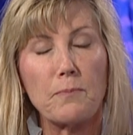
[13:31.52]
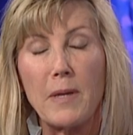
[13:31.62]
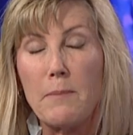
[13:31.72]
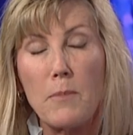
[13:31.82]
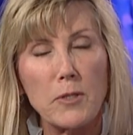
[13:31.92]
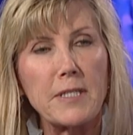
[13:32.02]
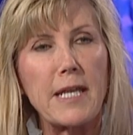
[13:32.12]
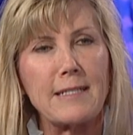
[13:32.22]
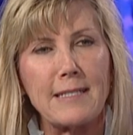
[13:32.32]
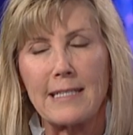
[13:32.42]
in most
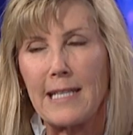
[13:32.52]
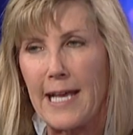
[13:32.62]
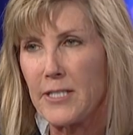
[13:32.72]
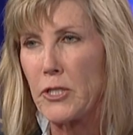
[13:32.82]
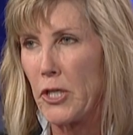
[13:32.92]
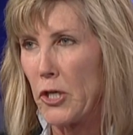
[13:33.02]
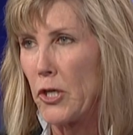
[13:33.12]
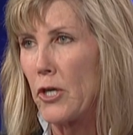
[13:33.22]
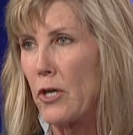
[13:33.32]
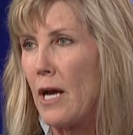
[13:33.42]
cases, less
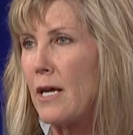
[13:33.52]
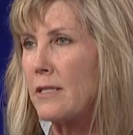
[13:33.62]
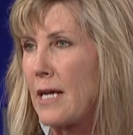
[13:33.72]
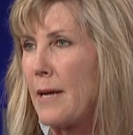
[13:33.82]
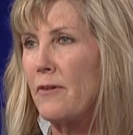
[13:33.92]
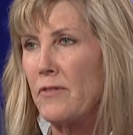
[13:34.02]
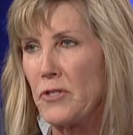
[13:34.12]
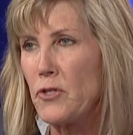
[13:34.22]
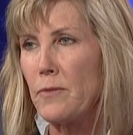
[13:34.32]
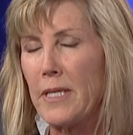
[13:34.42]
secure type of
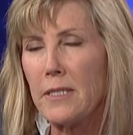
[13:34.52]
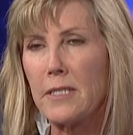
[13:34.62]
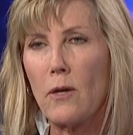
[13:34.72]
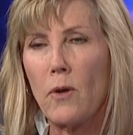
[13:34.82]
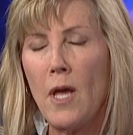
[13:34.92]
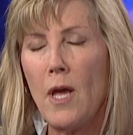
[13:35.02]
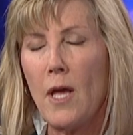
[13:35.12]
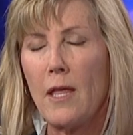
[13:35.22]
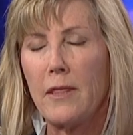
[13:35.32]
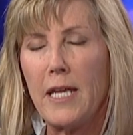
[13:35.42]
instrument. So
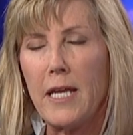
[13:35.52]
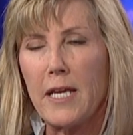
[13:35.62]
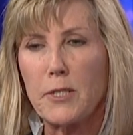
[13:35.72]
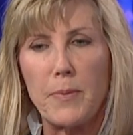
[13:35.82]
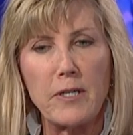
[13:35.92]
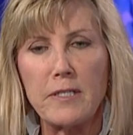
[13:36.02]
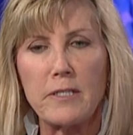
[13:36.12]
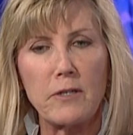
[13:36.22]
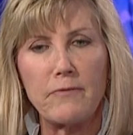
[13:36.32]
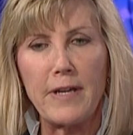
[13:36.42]
the
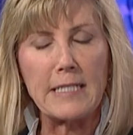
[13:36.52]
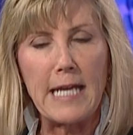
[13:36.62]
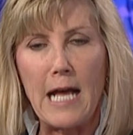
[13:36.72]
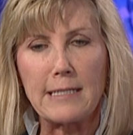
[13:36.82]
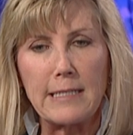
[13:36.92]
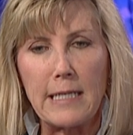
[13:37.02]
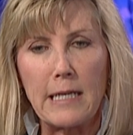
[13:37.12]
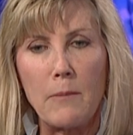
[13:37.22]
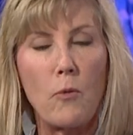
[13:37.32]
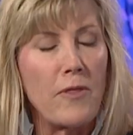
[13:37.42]
experiences are
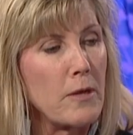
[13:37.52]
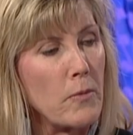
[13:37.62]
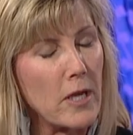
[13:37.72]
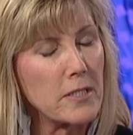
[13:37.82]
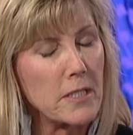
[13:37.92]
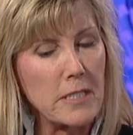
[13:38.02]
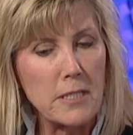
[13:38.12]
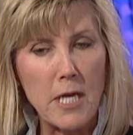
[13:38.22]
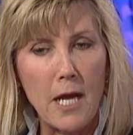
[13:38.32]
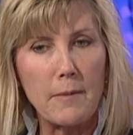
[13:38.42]
fantastic. One thing we also
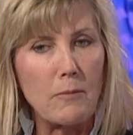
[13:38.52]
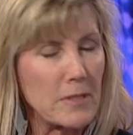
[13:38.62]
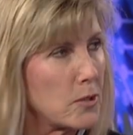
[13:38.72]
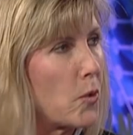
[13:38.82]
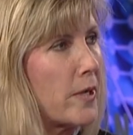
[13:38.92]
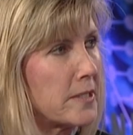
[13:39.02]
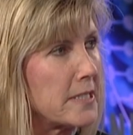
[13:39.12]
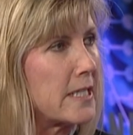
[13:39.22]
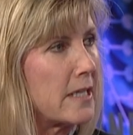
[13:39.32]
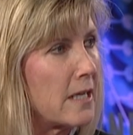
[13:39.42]
didn't talk about was
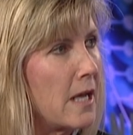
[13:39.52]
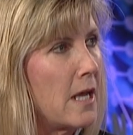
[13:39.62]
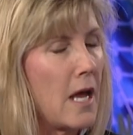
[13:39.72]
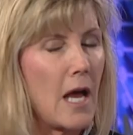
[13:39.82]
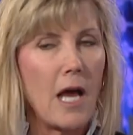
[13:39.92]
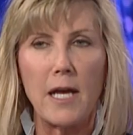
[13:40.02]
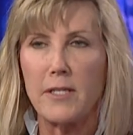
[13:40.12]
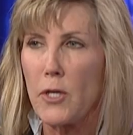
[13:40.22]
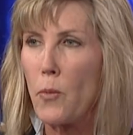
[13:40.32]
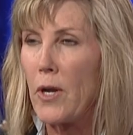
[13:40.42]
loyalty.
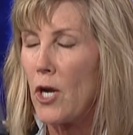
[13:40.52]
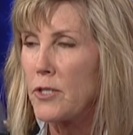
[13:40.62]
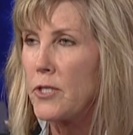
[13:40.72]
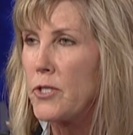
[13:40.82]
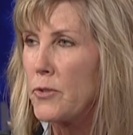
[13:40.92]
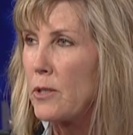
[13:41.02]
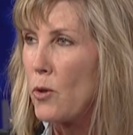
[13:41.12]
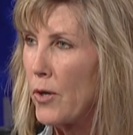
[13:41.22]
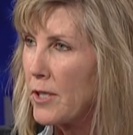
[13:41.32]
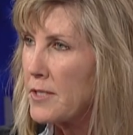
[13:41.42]
So we are also doing
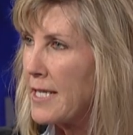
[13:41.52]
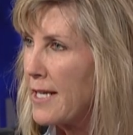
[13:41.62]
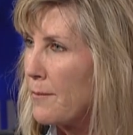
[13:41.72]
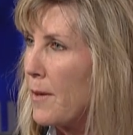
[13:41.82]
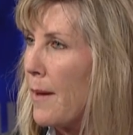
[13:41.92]
loyalty.